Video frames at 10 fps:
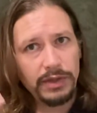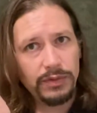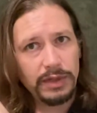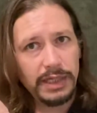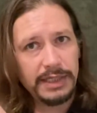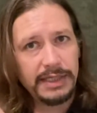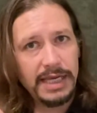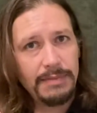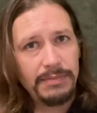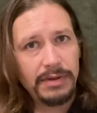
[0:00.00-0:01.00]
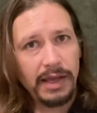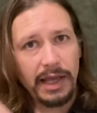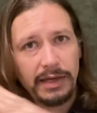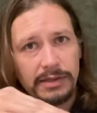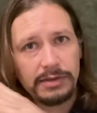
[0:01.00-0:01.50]
really deep
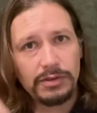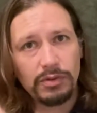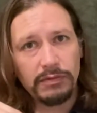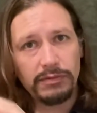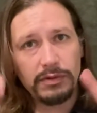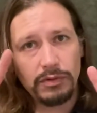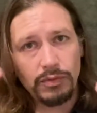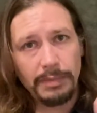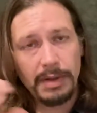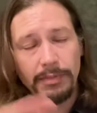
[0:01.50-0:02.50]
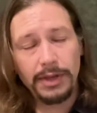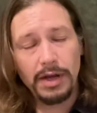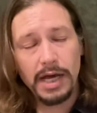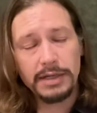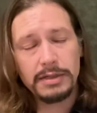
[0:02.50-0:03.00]
and sort of rip up the
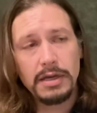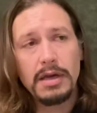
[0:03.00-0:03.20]
knot,